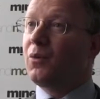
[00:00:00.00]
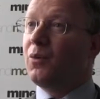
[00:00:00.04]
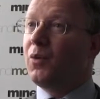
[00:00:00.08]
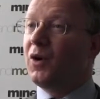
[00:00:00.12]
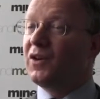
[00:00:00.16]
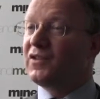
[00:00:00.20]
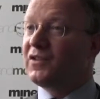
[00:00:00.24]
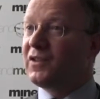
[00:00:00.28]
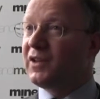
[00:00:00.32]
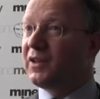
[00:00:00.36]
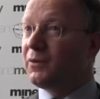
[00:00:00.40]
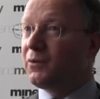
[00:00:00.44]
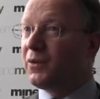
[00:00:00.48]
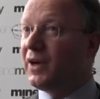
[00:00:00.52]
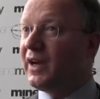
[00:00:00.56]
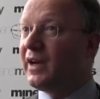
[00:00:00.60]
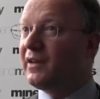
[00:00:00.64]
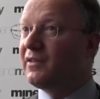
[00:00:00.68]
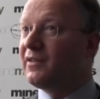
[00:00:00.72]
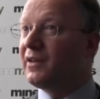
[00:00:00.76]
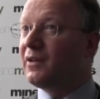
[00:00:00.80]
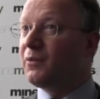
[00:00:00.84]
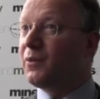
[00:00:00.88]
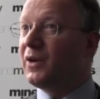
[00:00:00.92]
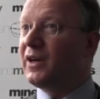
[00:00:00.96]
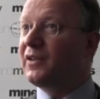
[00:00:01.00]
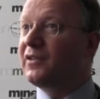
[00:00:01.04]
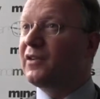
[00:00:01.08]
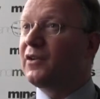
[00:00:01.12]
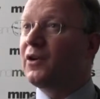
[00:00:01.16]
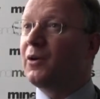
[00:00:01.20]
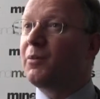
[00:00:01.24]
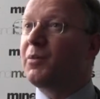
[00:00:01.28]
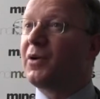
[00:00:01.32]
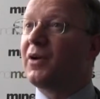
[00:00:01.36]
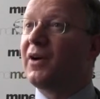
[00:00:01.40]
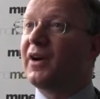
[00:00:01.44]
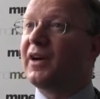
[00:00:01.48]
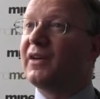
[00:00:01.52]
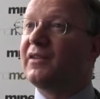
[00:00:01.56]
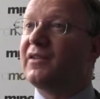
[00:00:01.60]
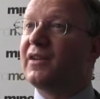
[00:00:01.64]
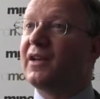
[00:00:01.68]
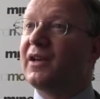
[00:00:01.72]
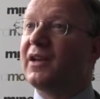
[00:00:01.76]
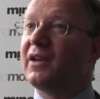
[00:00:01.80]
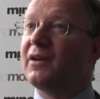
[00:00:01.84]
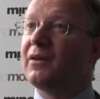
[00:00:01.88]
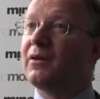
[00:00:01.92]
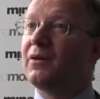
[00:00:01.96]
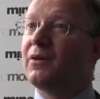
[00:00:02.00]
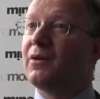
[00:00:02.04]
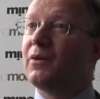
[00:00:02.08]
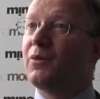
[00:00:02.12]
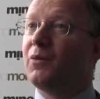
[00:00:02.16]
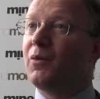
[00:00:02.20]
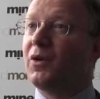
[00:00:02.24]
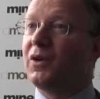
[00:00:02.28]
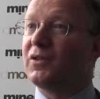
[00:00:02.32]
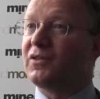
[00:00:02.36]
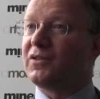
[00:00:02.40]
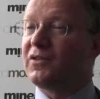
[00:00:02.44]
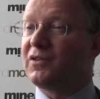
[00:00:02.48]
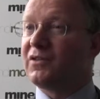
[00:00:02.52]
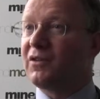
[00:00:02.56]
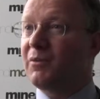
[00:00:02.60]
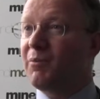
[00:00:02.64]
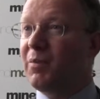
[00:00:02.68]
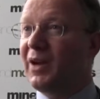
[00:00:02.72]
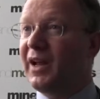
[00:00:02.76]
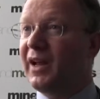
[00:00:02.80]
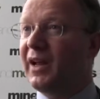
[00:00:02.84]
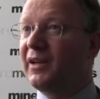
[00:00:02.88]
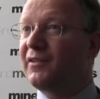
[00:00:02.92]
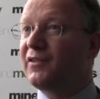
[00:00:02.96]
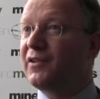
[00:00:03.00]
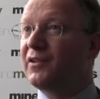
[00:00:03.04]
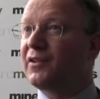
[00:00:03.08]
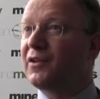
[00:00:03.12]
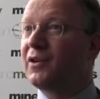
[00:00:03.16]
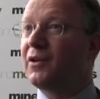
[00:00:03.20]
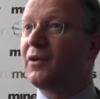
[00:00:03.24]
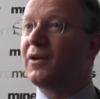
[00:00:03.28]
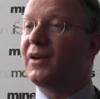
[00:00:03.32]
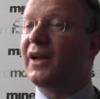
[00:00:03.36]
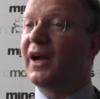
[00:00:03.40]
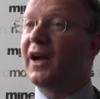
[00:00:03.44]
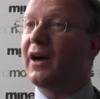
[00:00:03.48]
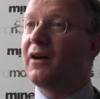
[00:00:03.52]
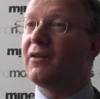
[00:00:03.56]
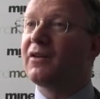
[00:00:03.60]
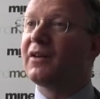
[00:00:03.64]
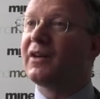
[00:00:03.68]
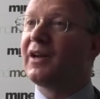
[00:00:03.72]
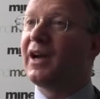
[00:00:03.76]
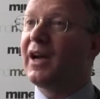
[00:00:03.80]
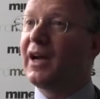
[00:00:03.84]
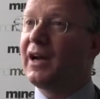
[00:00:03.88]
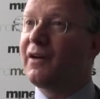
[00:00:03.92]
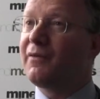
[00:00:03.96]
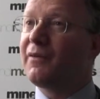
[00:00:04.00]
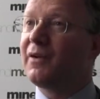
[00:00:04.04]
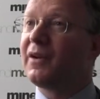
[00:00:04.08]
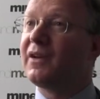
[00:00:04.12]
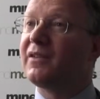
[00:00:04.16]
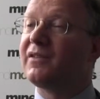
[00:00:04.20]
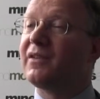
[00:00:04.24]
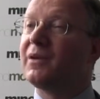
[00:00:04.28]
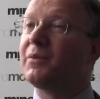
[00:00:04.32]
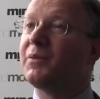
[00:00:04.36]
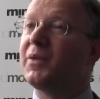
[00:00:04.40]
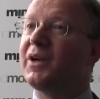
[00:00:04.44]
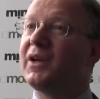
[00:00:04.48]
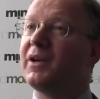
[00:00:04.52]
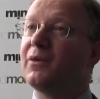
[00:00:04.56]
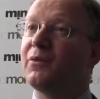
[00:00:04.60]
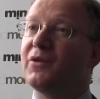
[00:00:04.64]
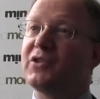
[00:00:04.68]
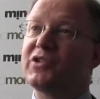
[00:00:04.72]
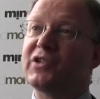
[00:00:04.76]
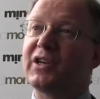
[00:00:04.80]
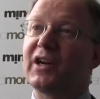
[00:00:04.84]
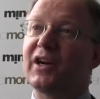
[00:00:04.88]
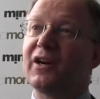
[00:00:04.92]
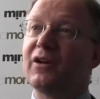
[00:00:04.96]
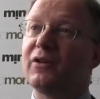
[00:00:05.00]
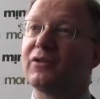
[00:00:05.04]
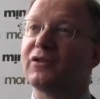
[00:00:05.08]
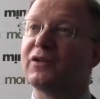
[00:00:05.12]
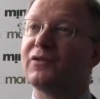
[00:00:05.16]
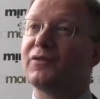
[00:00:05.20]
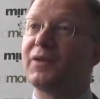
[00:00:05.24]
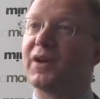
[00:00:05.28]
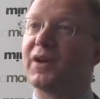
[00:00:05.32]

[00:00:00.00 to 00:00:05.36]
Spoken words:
Where's it operating? What does it plan to do? And how careful is it being with shareholder